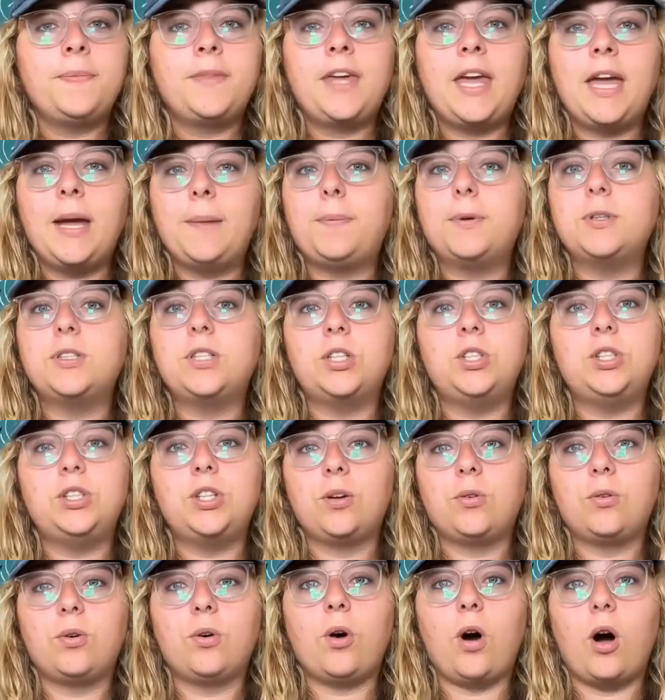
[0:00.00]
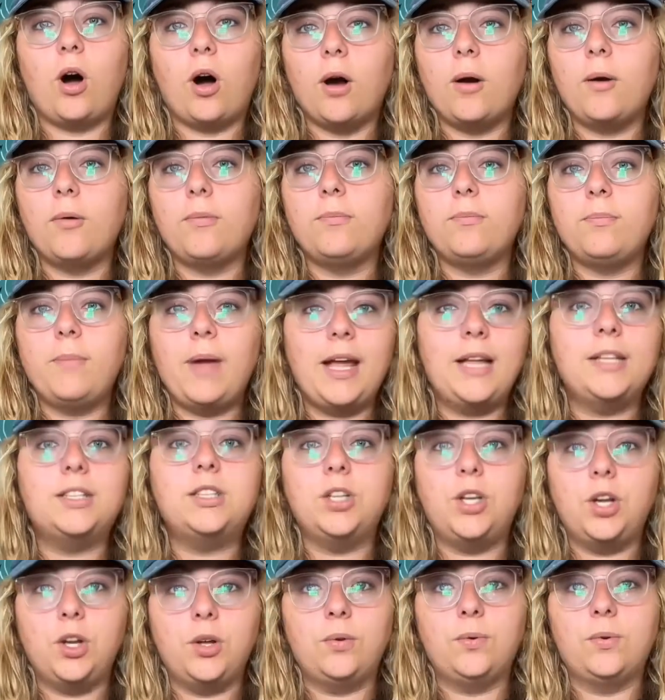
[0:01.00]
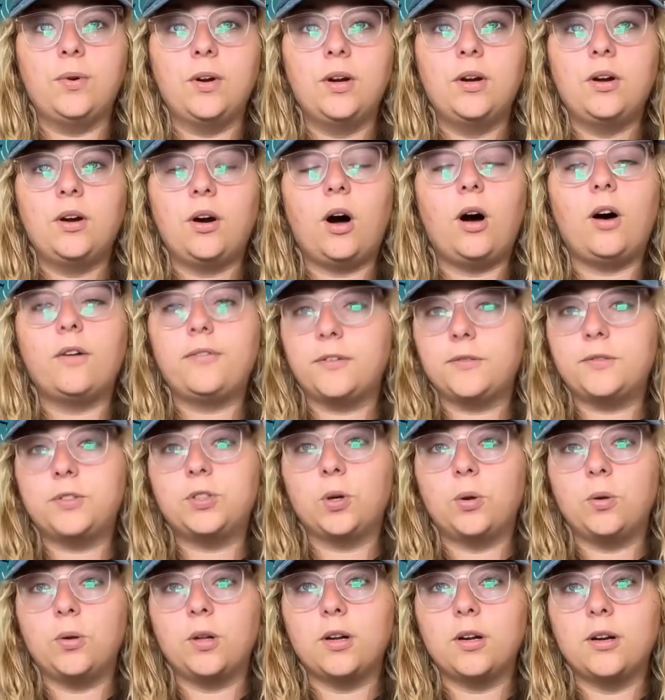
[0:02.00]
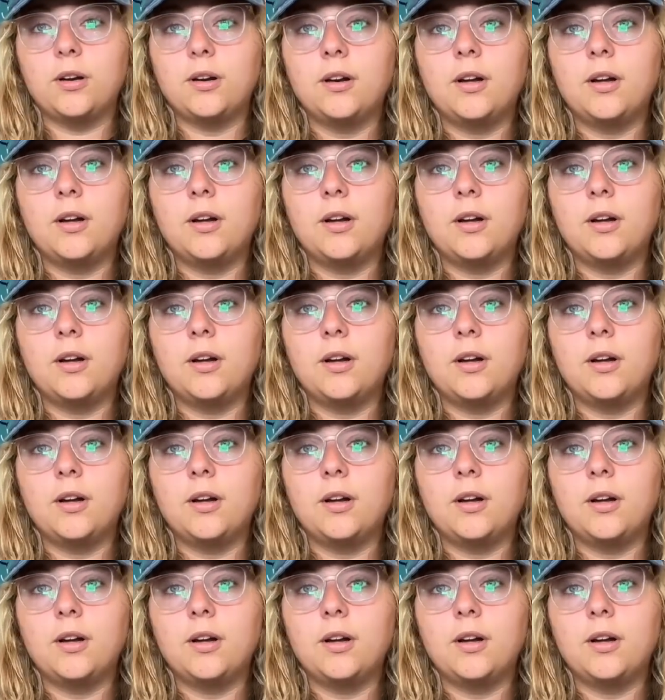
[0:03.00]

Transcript: campers in general are made to do off of solar.